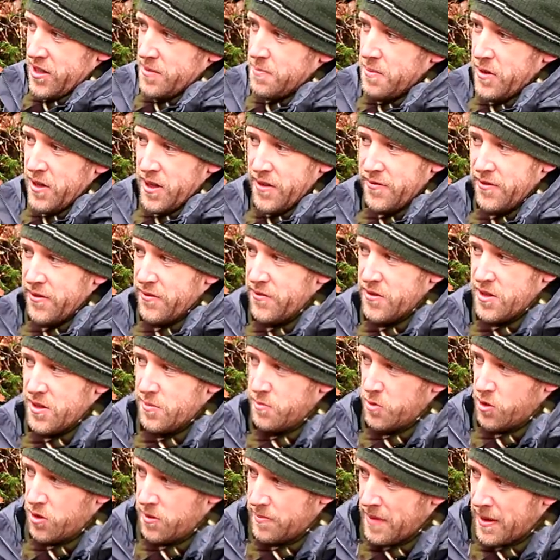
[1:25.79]
is perfect for
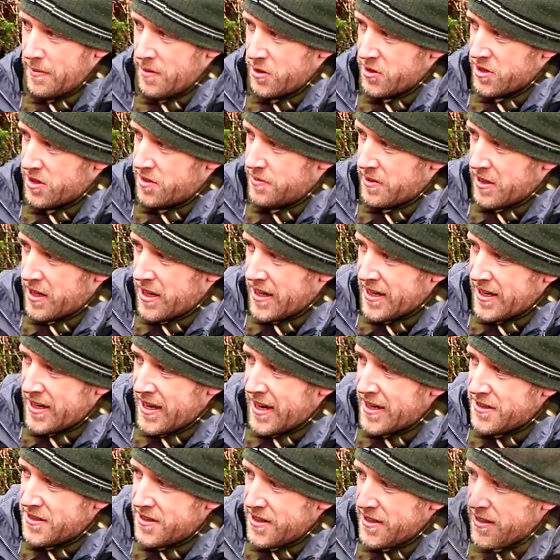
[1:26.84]
small mammals to be hiding
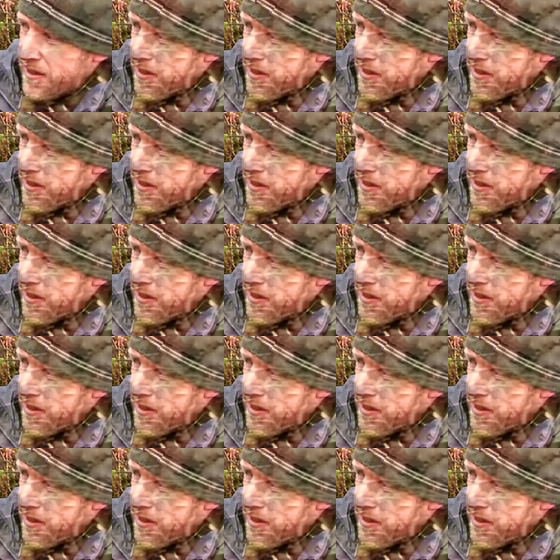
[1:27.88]
out in.